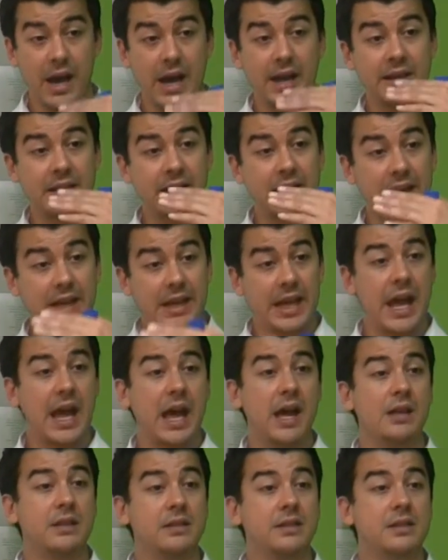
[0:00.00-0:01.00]
out and get
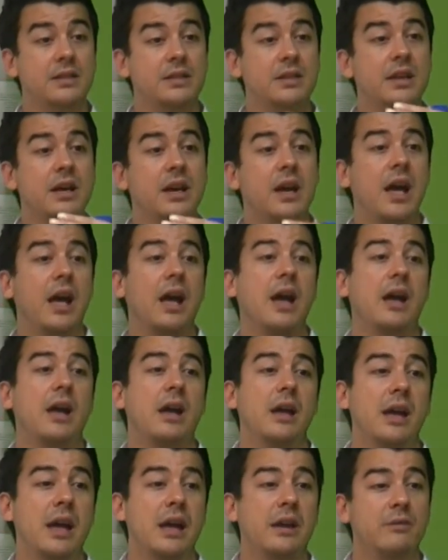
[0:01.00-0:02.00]
counts
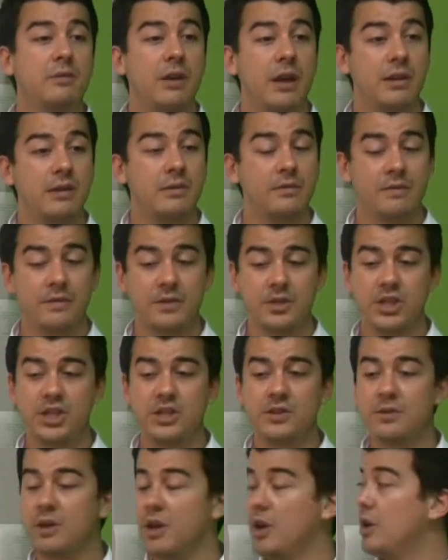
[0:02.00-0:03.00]
and
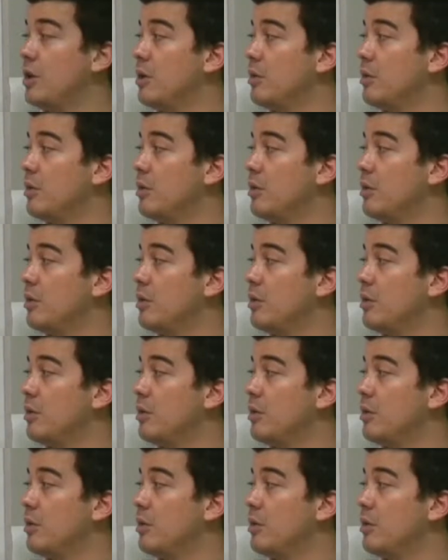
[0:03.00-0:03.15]
just